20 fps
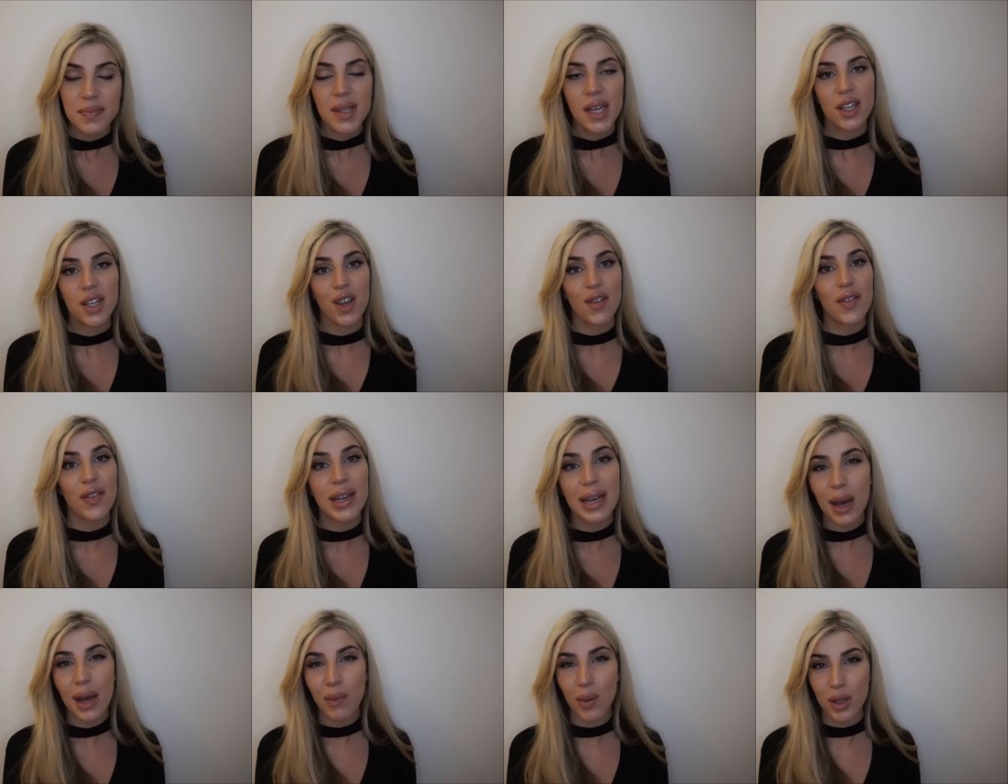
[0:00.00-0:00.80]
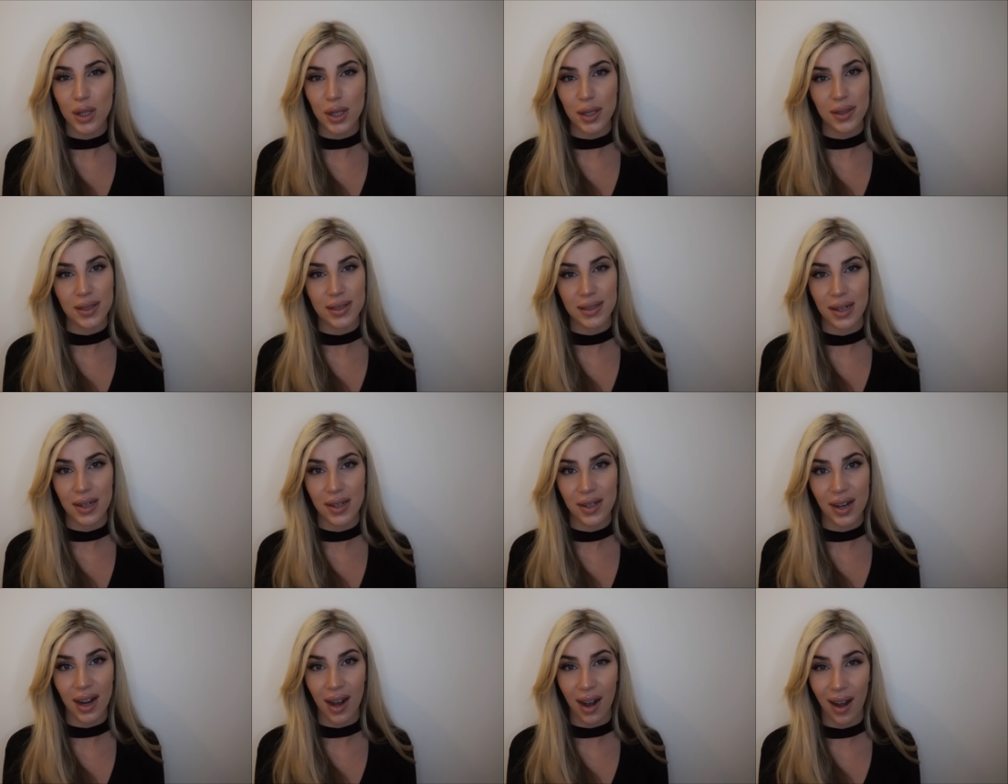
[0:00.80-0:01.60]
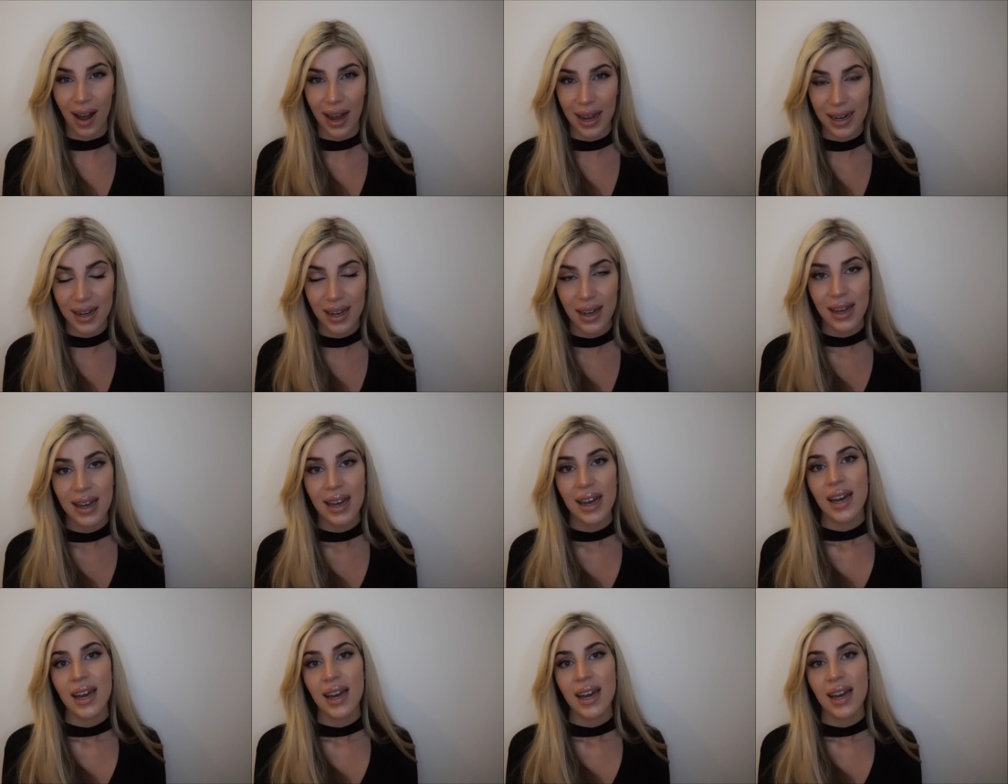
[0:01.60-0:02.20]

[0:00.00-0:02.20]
You forget what you used to look like.